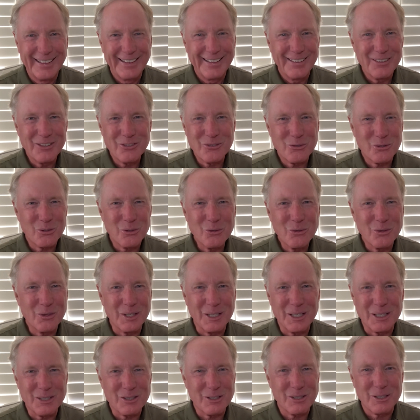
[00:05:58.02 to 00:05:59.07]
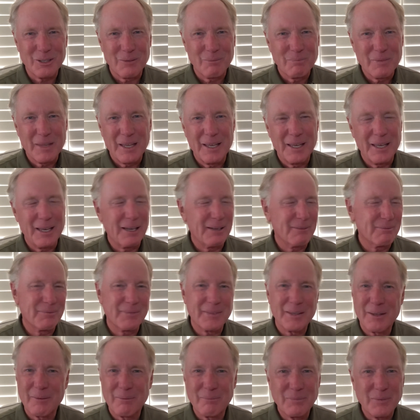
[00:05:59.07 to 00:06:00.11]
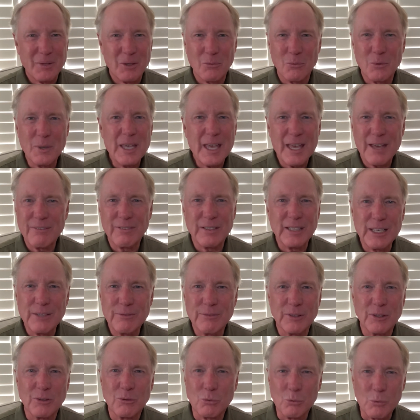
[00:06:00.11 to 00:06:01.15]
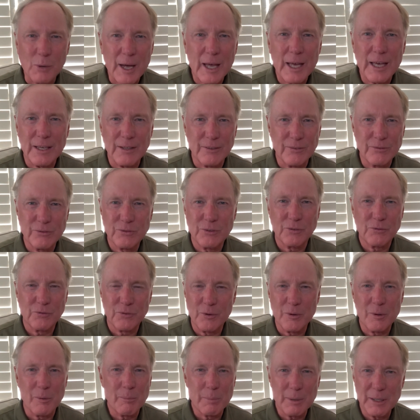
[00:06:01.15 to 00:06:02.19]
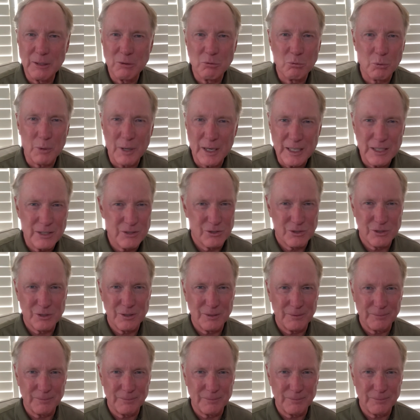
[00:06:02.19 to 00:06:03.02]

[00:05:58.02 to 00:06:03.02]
The truth is, we haven't even arrived for the big race.